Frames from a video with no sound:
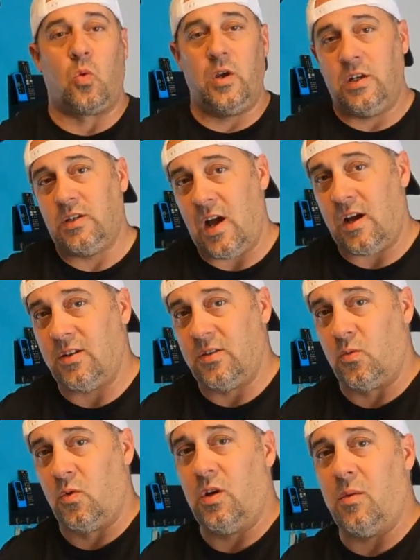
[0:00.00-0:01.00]
reach out
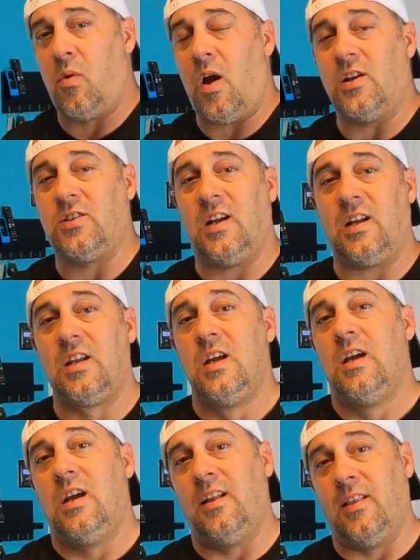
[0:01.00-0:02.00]
to Rudy Project,
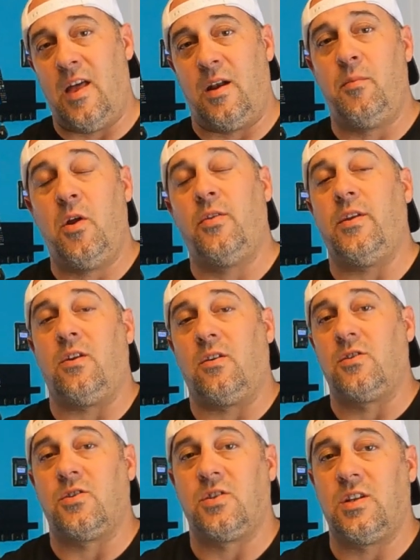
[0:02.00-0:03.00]
and let them know that
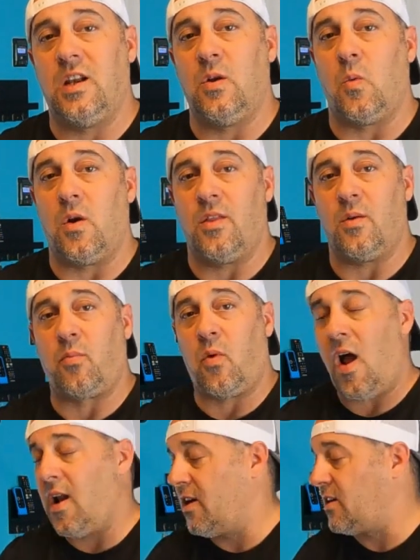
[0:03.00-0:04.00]
you're interested in one of their
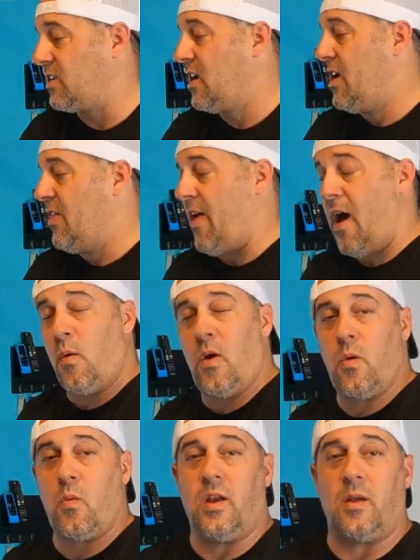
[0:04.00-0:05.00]
products. That
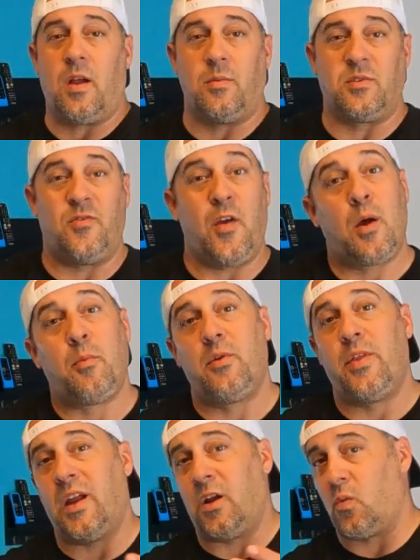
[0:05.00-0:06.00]
way, when it comes
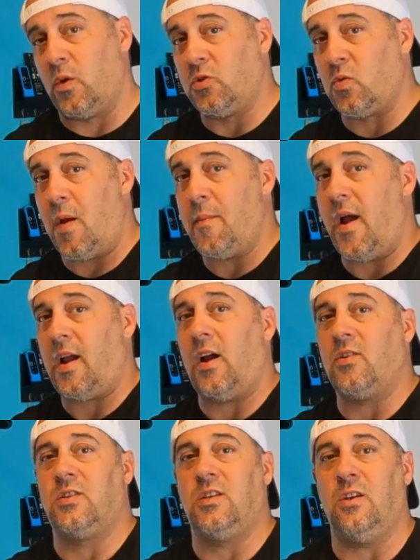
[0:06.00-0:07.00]
available, they can reach right back
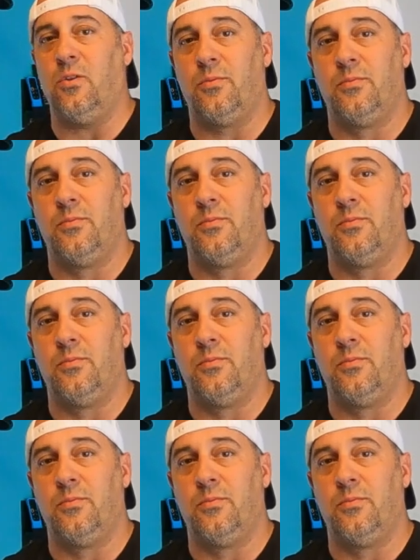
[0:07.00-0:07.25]
out to you.